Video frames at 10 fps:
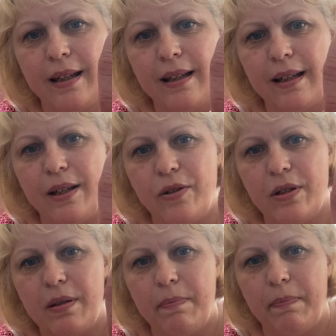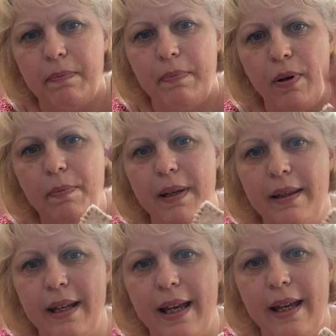that you just pop in
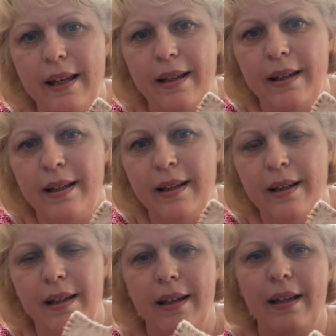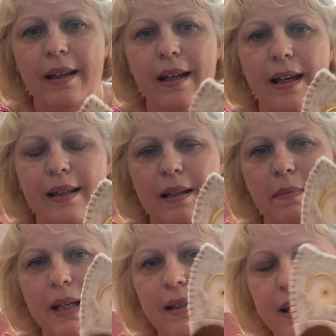there, and they
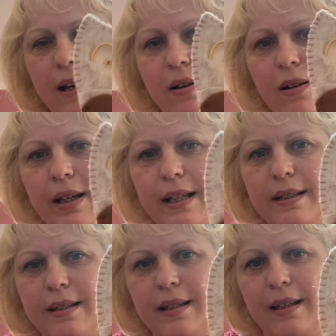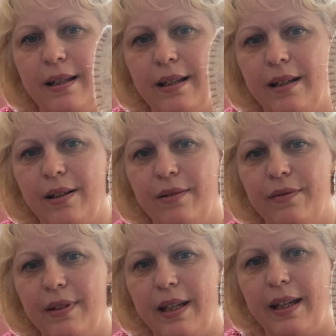make the eyes
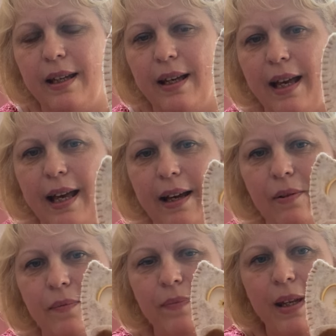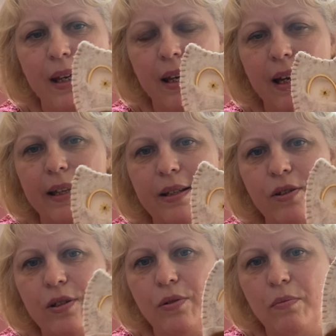of the owl. And it's
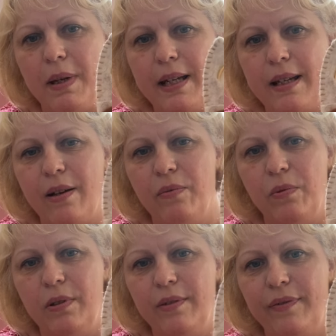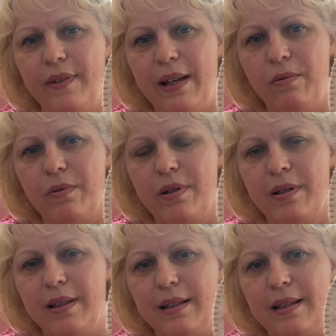just all made out of wool felt.
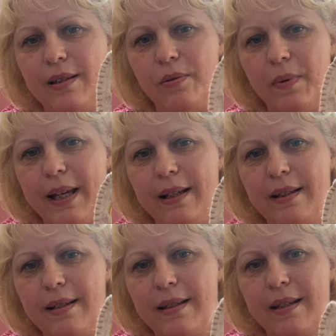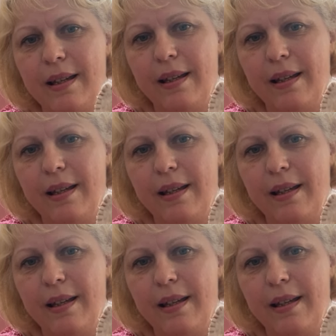There's his little wings.